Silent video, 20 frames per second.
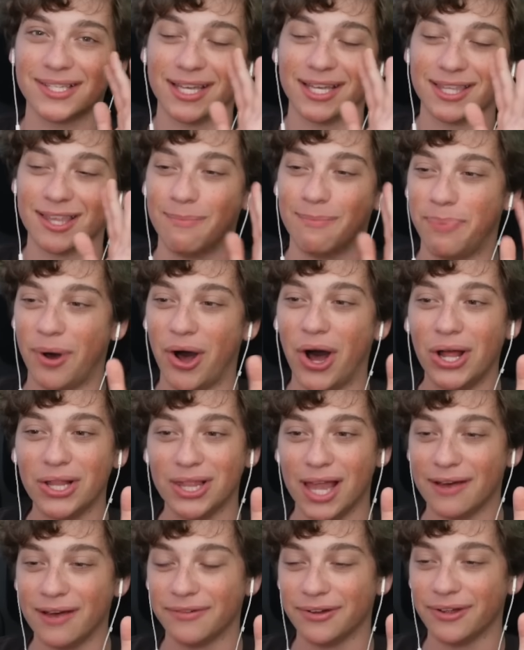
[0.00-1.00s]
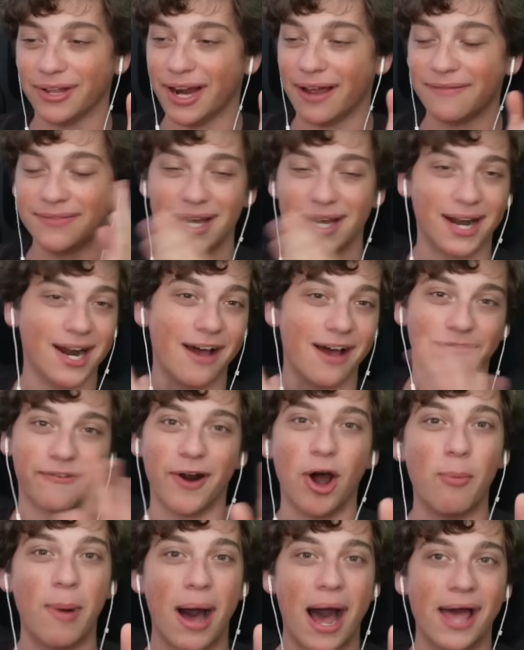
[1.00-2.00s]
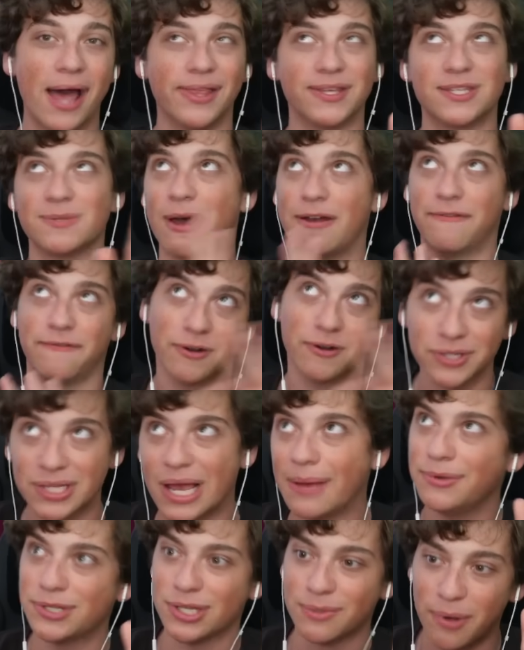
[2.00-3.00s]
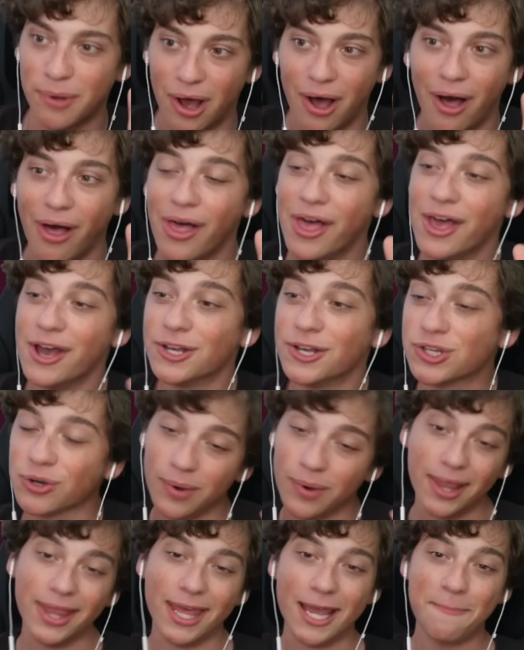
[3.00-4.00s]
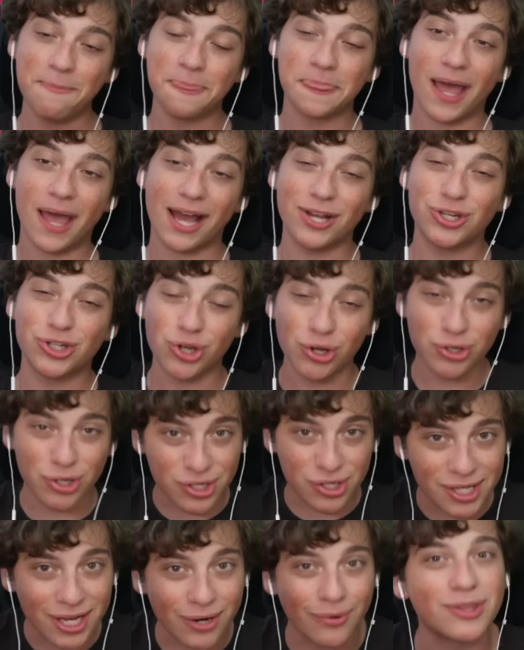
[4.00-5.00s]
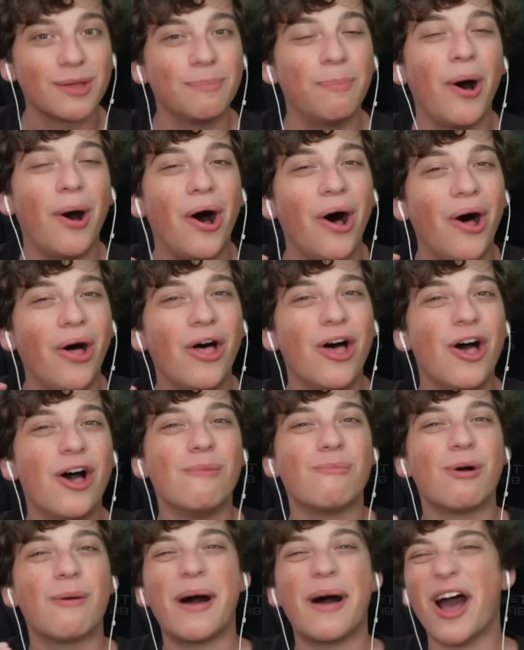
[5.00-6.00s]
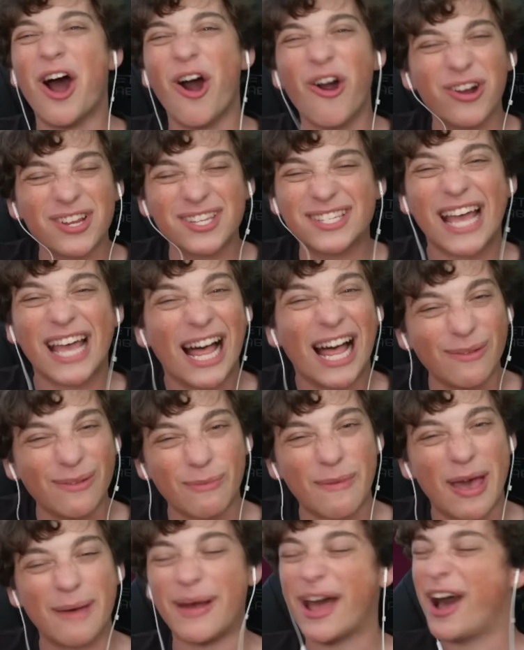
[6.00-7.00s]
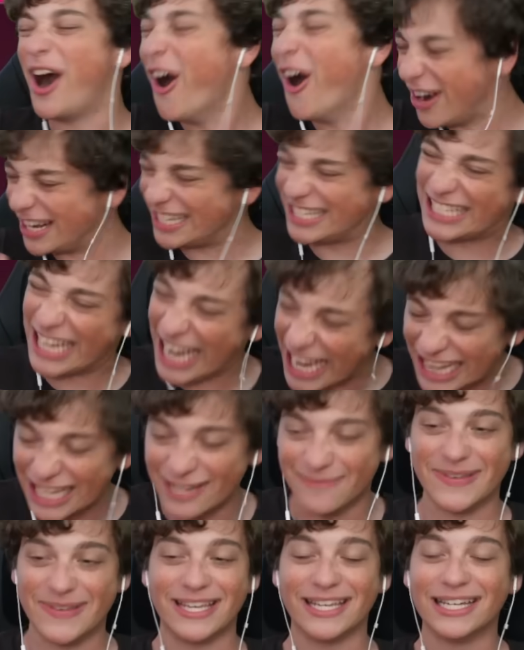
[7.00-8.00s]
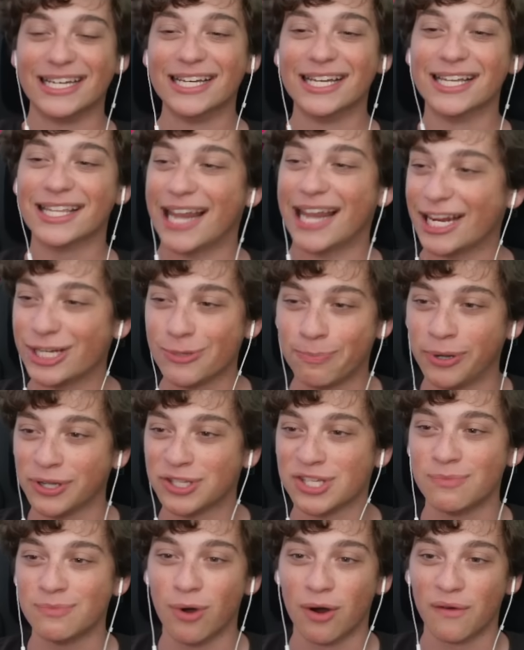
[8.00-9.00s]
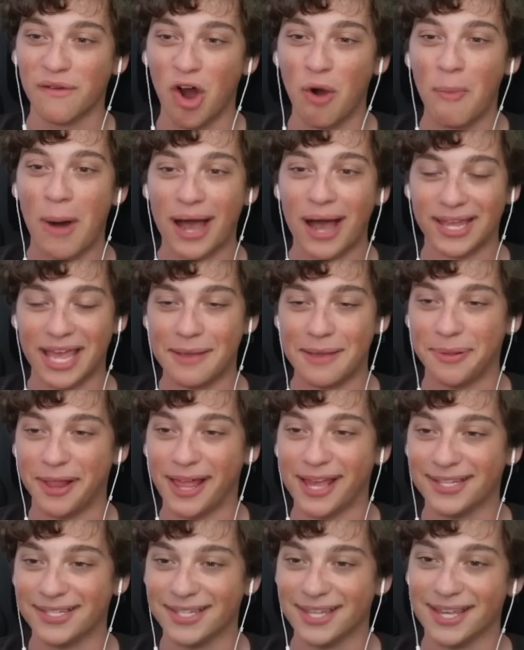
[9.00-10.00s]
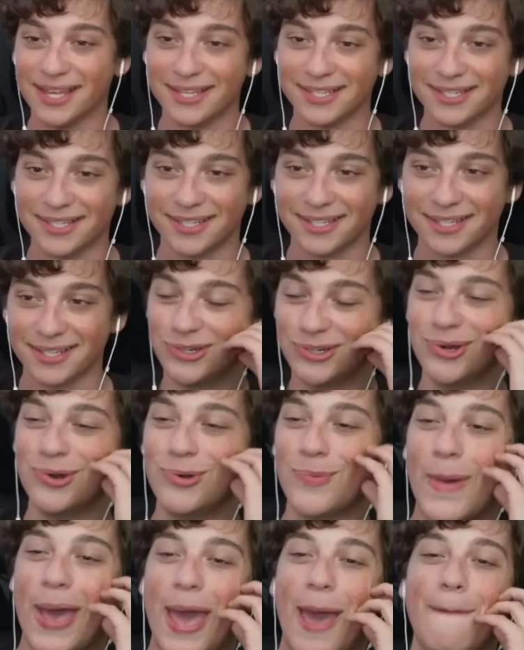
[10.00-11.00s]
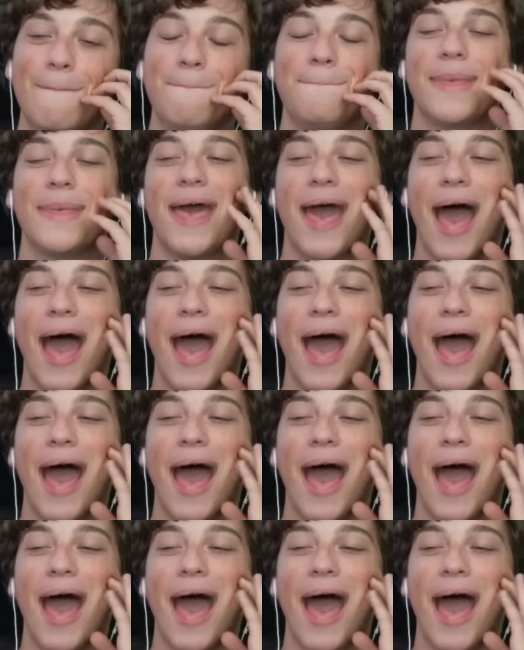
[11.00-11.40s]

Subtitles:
it's like the ball level, and I've done enough robot, and this is my first time using ball, so really, I should just stick with the ball. But my heart is telling me, man, my heart is telling me that I should put some more robot gameplay into this. Shoot, man.